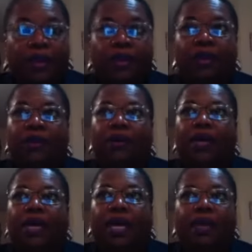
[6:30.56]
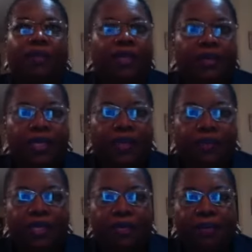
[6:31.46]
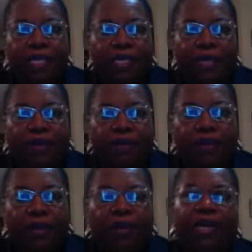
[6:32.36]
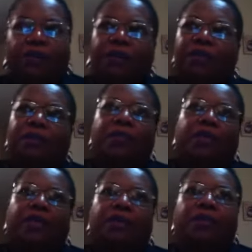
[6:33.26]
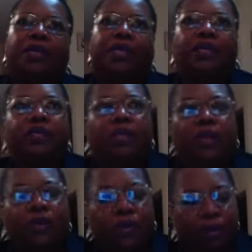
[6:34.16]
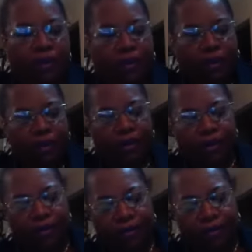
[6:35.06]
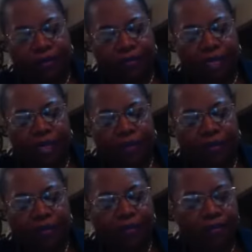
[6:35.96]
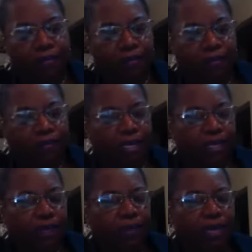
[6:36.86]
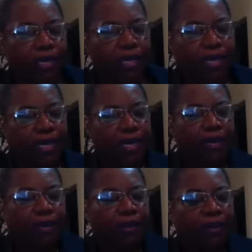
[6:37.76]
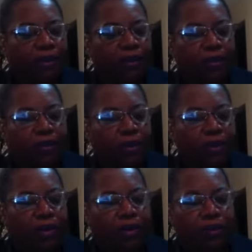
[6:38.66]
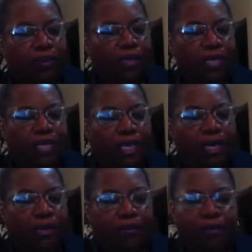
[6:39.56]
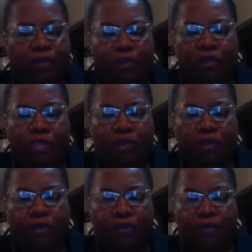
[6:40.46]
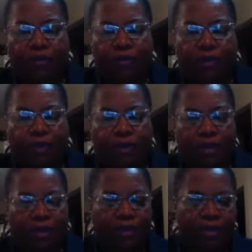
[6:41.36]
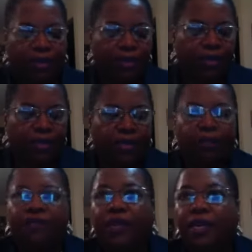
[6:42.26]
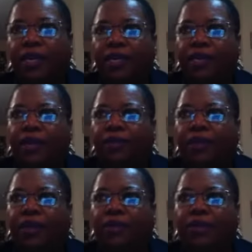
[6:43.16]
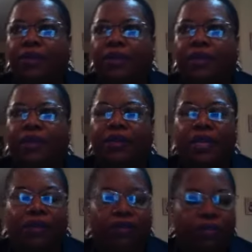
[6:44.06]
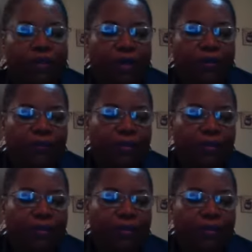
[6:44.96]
You know, I am guilty of this myself. I remember a couple of years ago, my business partner and I were putting together a proposal for some funding that we were looking for.